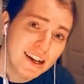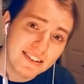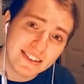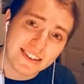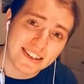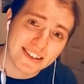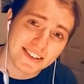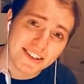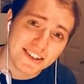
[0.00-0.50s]

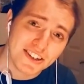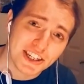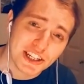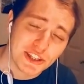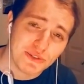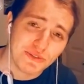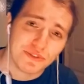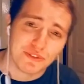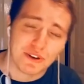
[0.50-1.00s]
is a
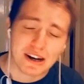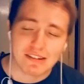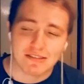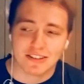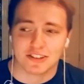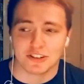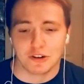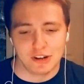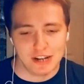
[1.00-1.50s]
discontinued
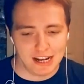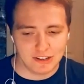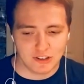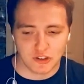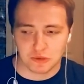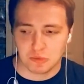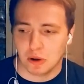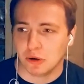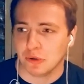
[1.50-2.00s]
fragrance. Sorry, I had
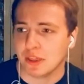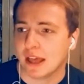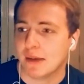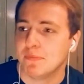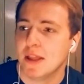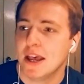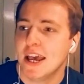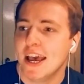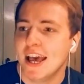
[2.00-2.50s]
to swallow
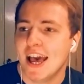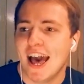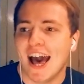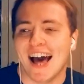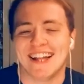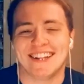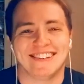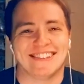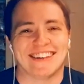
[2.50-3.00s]
there.
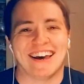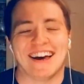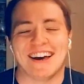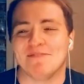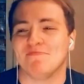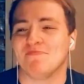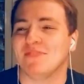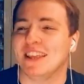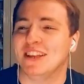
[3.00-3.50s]
And
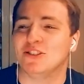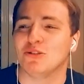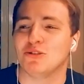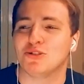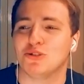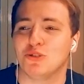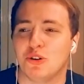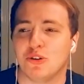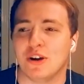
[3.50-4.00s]
um, he's
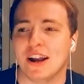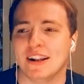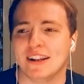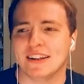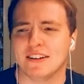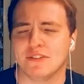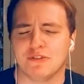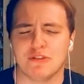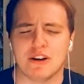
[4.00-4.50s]
also
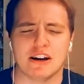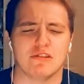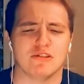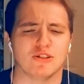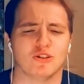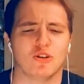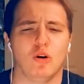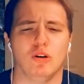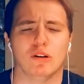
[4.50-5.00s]
created a
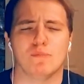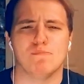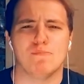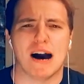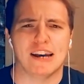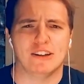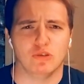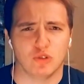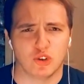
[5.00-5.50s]
fragrance called
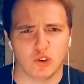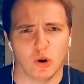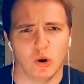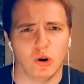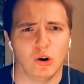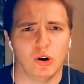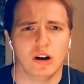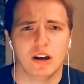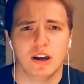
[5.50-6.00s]

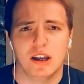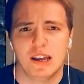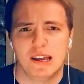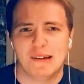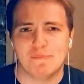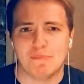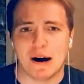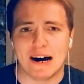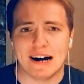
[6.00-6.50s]
Minotaur
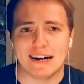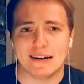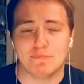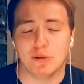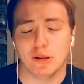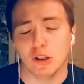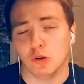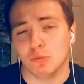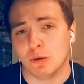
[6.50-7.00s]

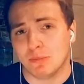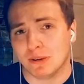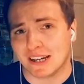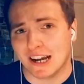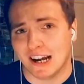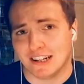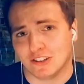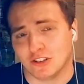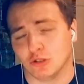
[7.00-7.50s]
by Paloma
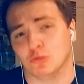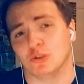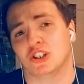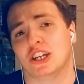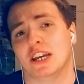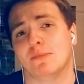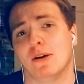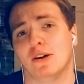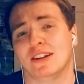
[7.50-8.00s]
Picasso,
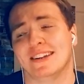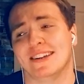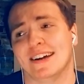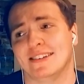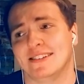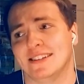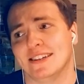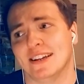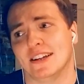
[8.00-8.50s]
which came out in
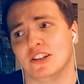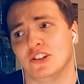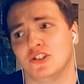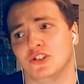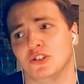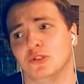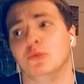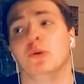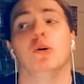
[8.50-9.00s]

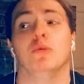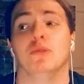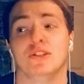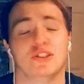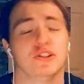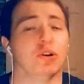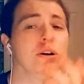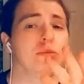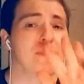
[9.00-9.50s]
1992. Oh,
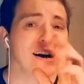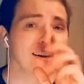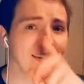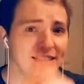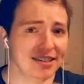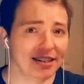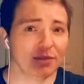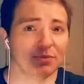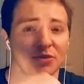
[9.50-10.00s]
and sorry,
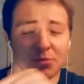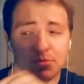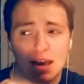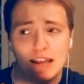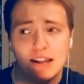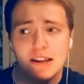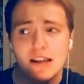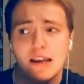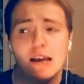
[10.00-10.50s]
Magnetism for
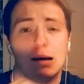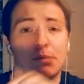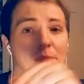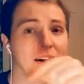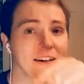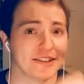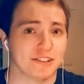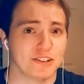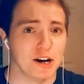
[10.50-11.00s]
Men
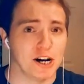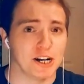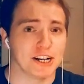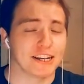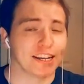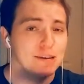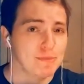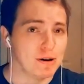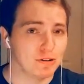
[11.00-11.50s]
by
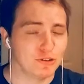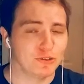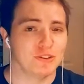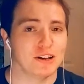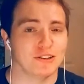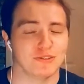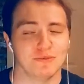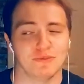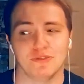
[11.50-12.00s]
Scar, came out in
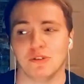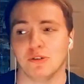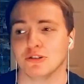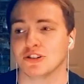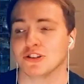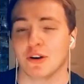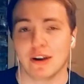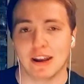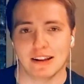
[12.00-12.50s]

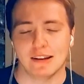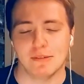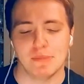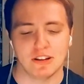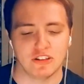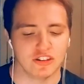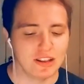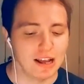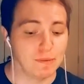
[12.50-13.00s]
2004. Sorry, I didn't
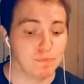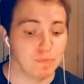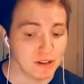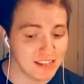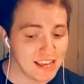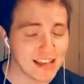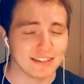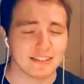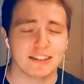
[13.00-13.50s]
mention that.
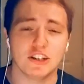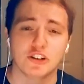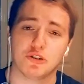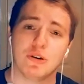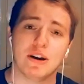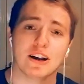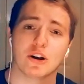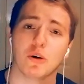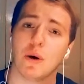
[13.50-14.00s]
But yes, he's
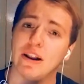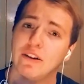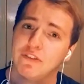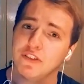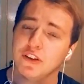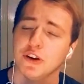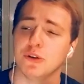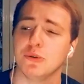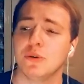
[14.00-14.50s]
created quite a
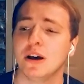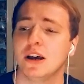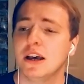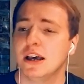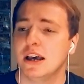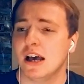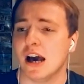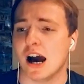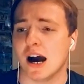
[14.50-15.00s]
few
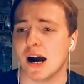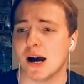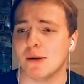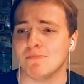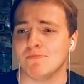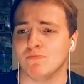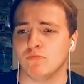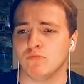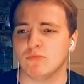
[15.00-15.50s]

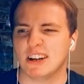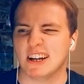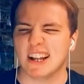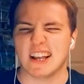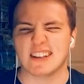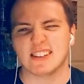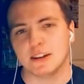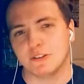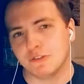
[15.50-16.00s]
um,
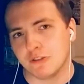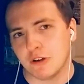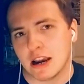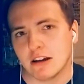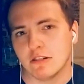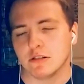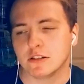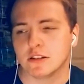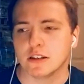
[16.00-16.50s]
classic
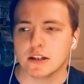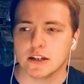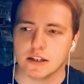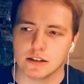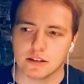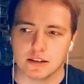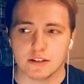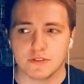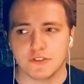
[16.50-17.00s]

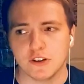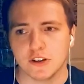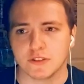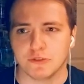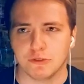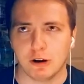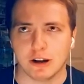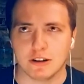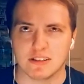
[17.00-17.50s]
fragrances. His
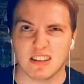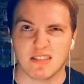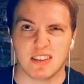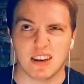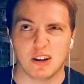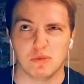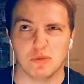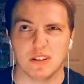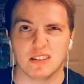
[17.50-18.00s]
first fragrance, I
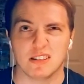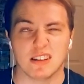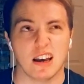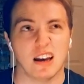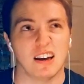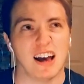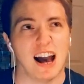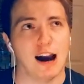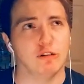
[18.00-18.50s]
think, was
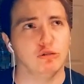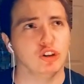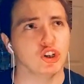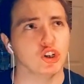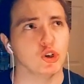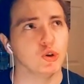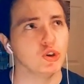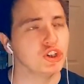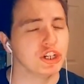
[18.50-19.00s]
uh, Eau
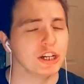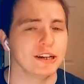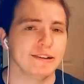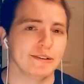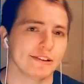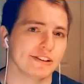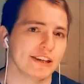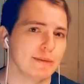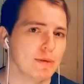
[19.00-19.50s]
de
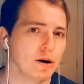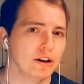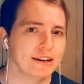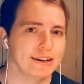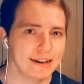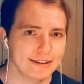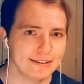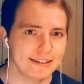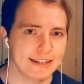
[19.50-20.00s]
Gucci, which came out
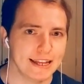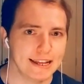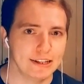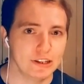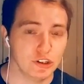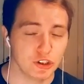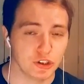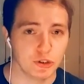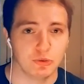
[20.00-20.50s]
in
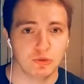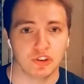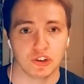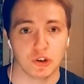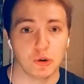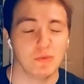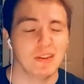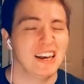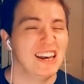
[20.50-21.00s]
1982.
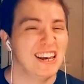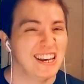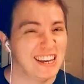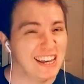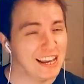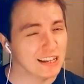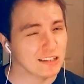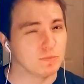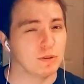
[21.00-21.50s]
So
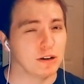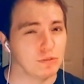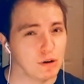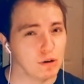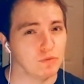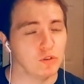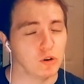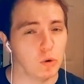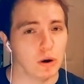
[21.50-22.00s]
he has been
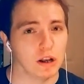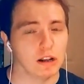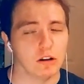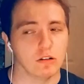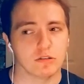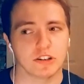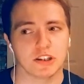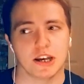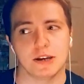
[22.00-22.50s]
around for quite a
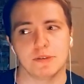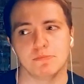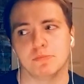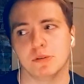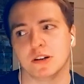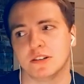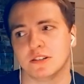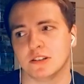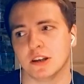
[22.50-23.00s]
long time,
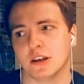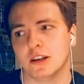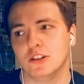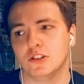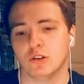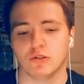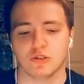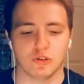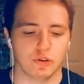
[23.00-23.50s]
but uh,
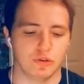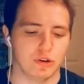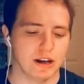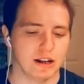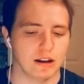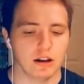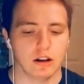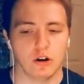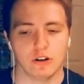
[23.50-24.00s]
he's also
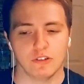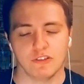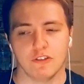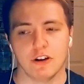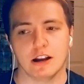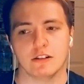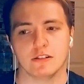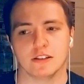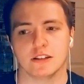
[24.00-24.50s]
created a lot of
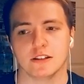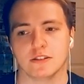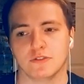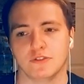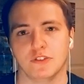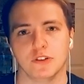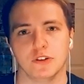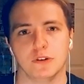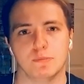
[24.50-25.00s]

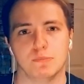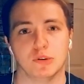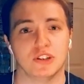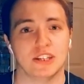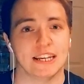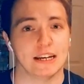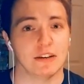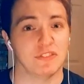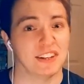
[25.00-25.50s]
fragrances for
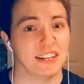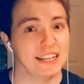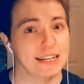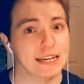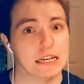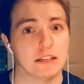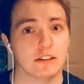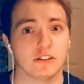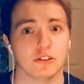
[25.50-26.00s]
Bottega
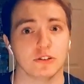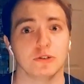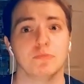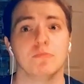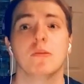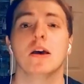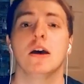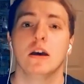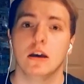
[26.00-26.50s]
Veneta.
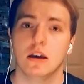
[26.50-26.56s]
So